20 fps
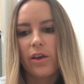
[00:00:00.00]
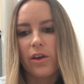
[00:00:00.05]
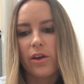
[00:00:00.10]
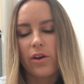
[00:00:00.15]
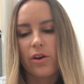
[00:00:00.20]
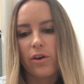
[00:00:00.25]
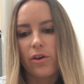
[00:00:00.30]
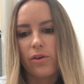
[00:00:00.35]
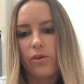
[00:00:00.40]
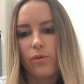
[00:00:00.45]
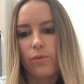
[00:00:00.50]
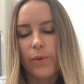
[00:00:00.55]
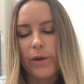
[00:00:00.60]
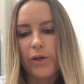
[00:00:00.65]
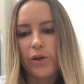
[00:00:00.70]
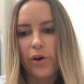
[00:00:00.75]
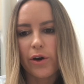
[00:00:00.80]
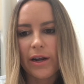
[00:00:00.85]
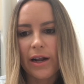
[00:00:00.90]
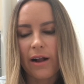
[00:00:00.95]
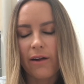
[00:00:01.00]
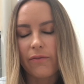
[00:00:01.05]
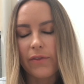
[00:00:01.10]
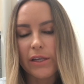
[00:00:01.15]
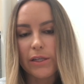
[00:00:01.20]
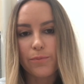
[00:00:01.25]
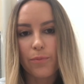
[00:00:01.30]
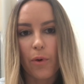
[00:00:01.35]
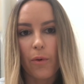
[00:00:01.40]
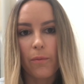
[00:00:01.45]
you know, we don't have
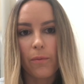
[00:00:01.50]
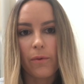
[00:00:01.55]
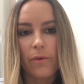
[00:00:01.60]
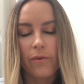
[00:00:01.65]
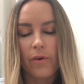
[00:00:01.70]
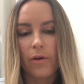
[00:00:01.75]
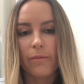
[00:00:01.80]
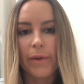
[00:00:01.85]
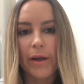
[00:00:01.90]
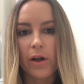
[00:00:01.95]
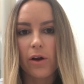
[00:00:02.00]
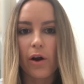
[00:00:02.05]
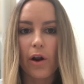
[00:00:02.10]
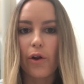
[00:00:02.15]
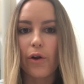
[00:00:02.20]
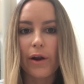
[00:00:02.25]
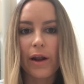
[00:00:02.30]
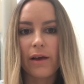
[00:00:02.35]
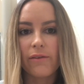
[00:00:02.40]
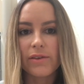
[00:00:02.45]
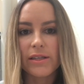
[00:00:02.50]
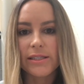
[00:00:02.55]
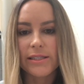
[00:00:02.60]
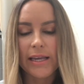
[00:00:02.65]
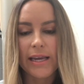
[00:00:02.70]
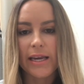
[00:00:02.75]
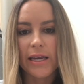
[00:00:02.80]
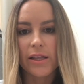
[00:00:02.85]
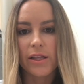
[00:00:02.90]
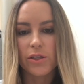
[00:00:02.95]
this problem of, oh my God, I don't have a
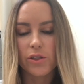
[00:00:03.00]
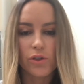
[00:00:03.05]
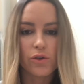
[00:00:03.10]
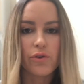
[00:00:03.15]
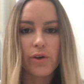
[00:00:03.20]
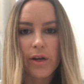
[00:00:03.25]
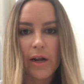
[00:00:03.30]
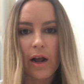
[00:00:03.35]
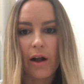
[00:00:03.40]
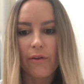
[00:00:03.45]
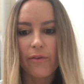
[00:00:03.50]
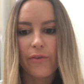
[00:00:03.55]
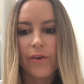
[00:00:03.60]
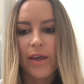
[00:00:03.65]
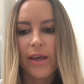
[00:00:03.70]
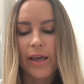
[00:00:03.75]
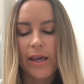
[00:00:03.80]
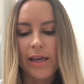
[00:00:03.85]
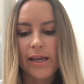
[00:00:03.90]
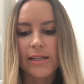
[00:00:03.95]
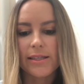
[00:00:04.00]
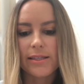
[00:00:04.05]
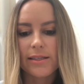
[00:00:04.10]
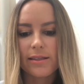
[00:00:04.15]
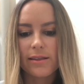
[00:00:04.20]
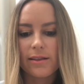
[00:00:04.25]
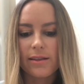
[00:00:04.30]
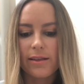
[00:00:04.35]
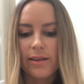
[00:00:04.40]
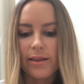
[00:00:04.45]
senior that's good enough.
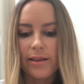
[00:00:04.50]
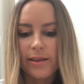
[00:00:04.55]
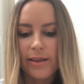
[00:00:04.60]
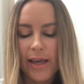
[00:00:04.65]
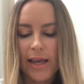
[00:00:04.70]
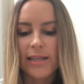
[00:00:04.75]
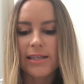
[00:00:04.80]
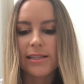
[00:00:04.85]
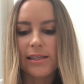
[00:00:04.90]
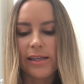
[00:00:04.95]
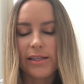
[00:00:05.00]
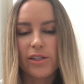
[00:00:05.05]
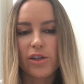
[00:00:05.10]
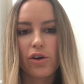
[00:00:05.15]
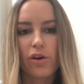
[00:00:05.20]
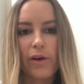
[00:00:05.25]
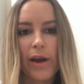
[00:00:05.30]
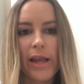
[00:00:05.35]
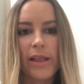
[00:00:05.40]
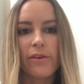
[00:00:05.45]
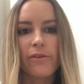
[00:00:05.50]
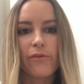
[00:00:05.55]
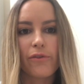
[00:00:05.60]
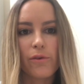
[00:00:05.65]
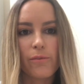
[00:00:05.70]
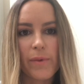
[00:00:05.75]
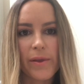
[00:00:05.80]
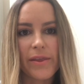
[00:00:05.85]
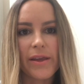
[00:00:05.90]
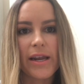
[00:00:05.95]
It's, yes, let's create them
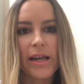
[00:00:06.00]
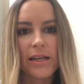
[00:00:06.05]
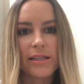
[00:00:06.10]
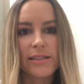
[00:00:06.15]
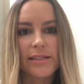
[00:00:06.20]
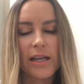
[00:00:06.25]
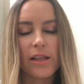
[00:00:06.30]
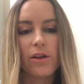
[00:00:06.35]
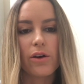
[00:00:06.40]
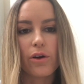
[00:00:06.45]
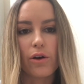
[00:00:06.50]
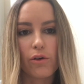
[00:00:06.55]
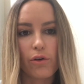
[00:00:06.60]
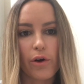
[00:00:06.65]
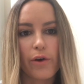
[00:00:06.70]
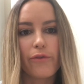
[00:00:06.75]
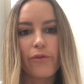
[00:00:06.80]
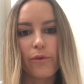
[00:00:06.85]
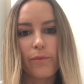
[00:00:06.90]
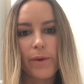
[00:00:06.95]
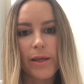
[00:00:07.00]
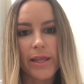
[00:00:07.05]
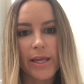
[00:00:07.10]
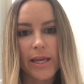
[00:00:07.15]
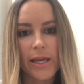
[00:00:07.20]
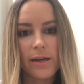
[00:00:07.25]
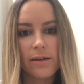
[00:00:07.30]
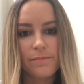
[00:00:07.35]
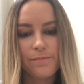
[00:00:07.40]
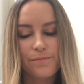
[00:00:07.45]
from within our salon and grow from
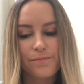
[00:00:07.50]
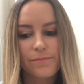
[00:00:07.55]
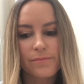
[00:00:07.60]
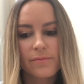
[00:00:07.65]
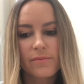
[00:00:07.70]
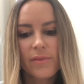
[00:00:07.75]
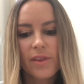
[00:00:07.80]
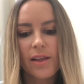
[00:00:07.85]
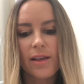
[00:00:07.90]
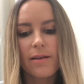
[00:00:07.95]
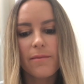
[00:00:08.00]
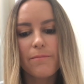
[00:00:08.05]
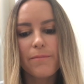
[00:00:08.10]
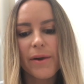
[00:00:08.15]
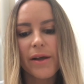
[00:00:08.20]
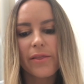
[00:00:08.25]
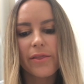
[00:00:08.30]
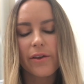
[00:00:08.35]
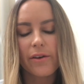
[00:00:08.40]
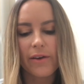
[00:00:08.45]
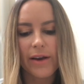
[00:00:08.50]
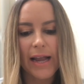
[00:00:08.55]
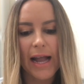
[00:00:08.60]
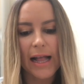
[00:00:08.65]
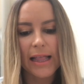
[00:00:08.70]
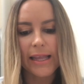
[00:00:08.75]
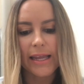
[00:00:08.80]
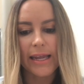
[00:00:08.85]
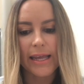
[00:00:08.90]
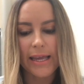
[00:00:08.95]
within. But the
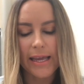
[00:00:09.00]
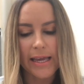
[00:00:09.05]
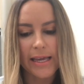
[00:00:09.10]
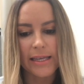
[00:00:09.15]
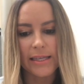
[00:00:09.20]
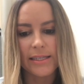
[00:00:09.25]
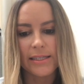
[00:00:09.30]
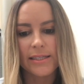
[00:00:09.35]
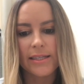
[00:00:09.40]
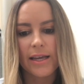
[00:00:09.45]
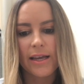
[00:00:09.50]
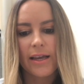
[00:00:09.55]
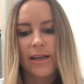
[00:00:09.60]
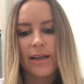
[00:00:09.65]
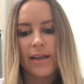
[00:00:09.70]
reality is,